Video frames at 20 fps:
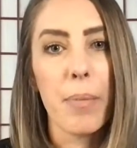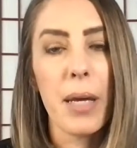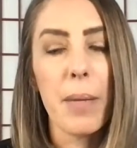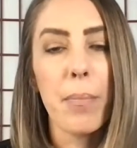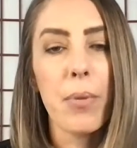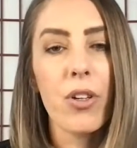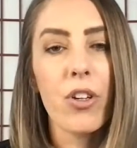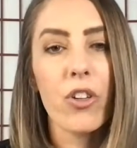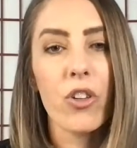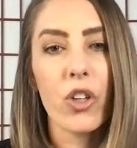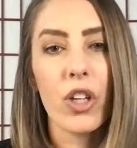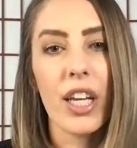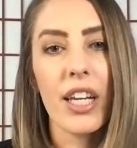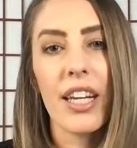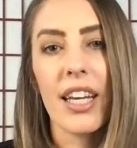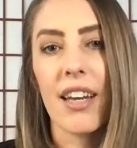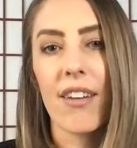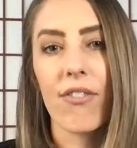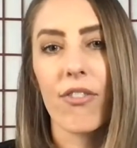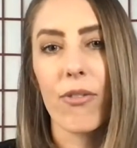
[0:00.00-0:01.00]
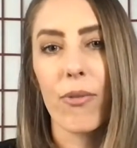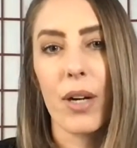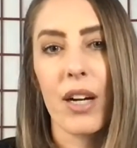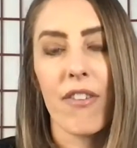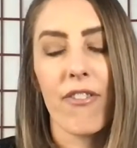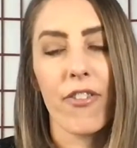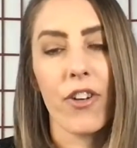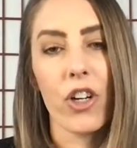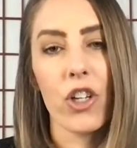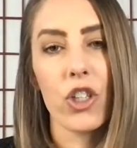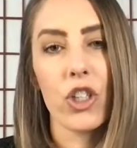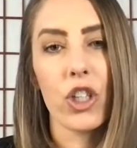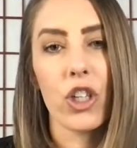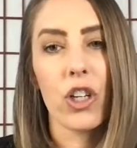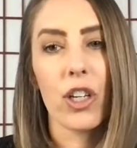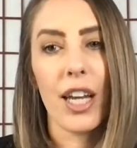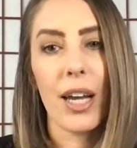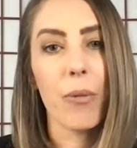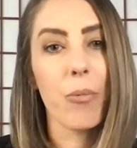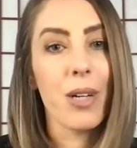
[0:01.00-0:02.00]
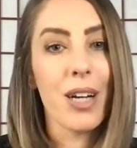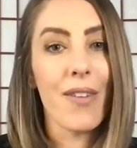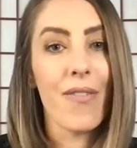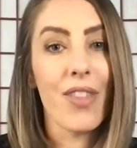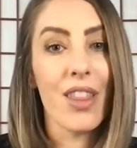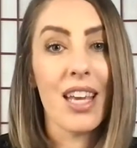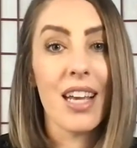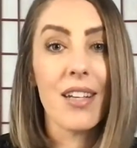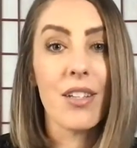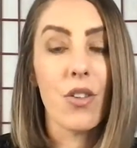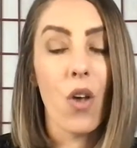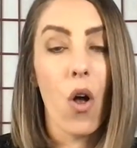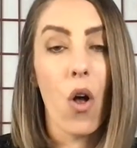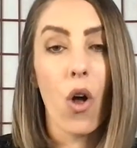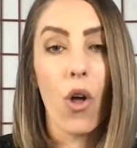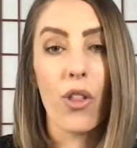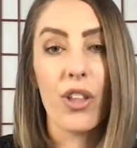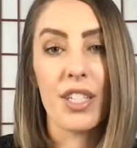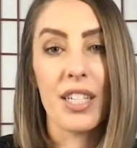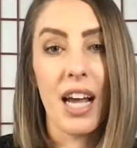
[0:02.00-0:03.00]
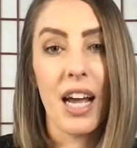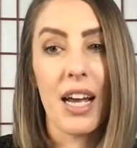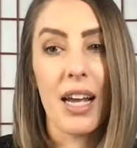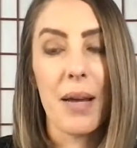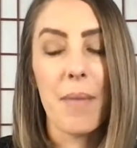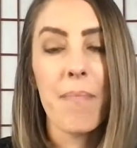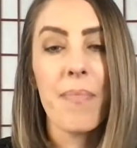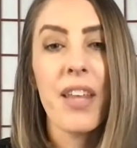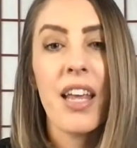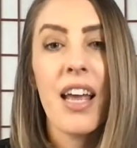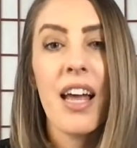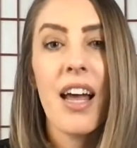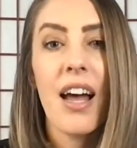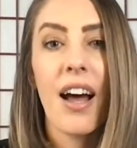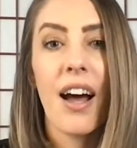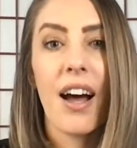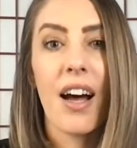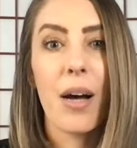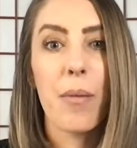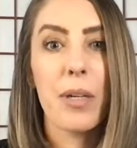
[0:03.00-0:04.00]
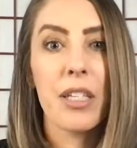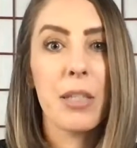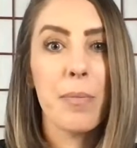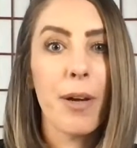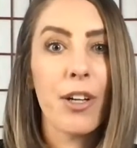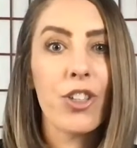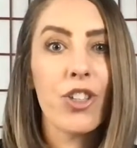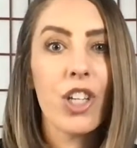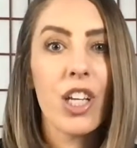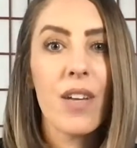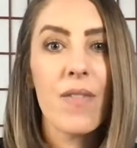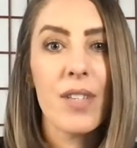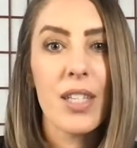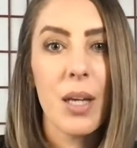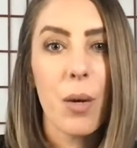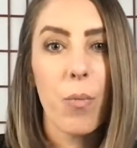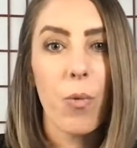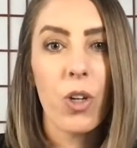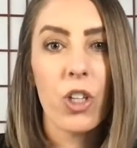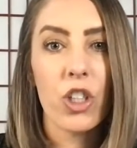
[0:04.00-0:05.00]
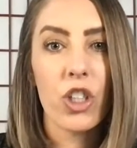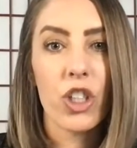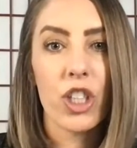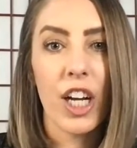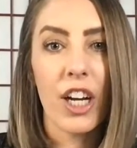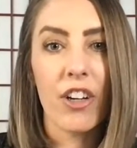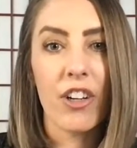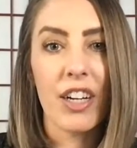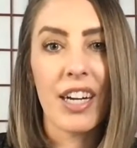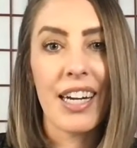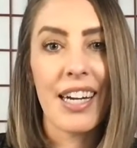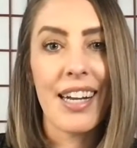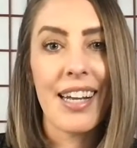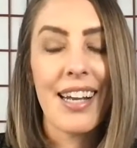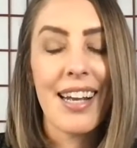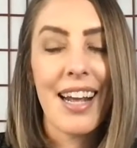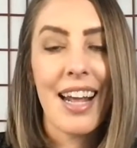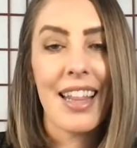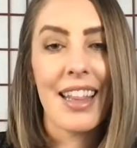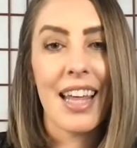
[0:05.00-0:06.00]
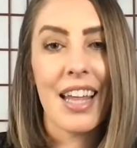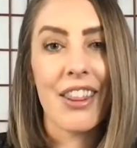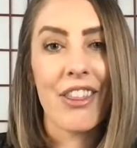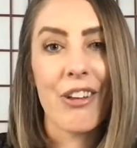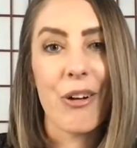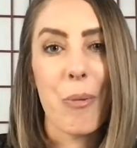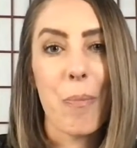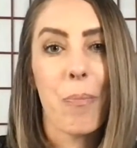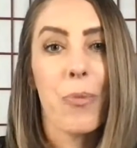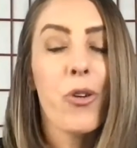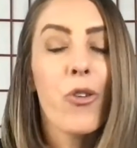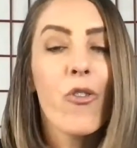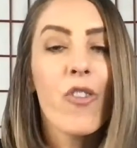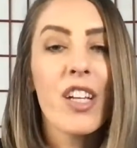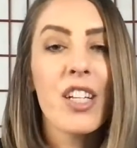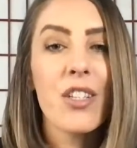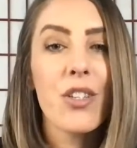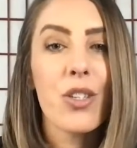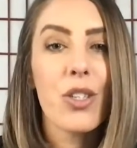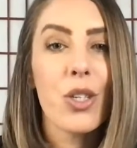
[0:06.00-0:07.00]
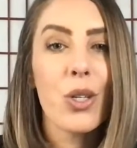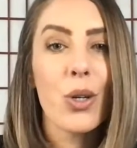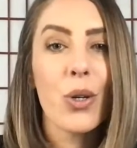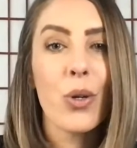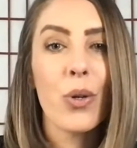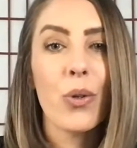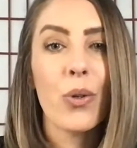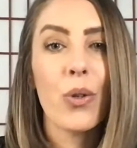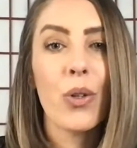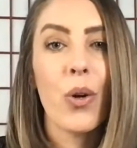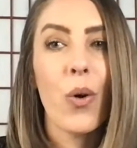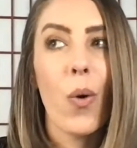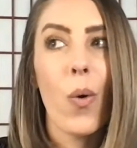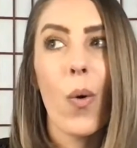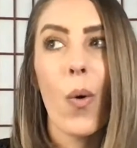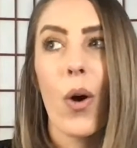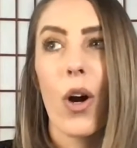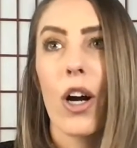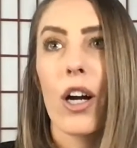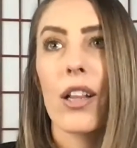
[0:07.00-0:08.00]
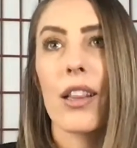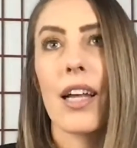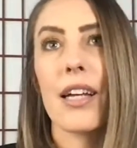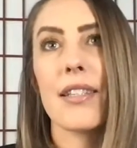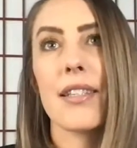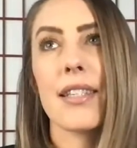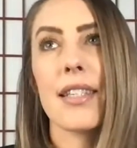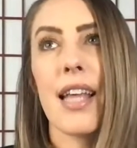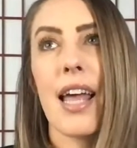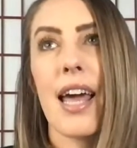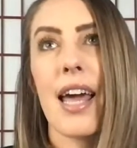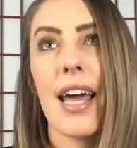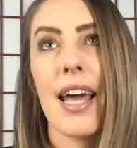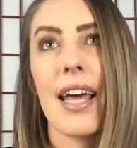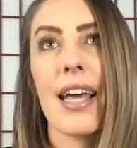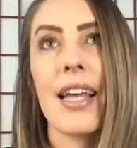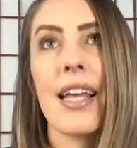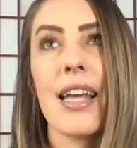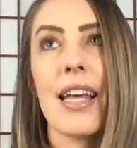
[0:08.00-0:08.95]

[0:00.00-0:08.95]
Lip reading: People are looking to get rid of furniture and get rid of things all the time, especially if someone's sharing that they're moving soon, or let's say